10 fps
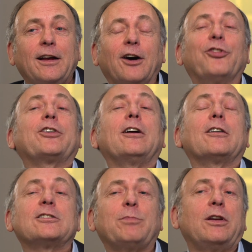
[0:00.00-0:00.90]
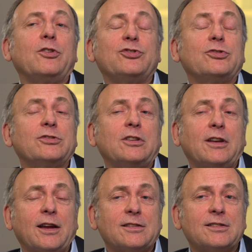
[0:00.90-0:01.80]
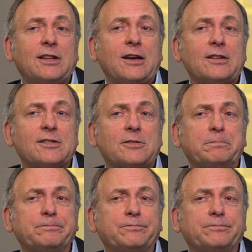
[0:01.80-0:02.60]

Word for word: healthcare expenditures in the United States.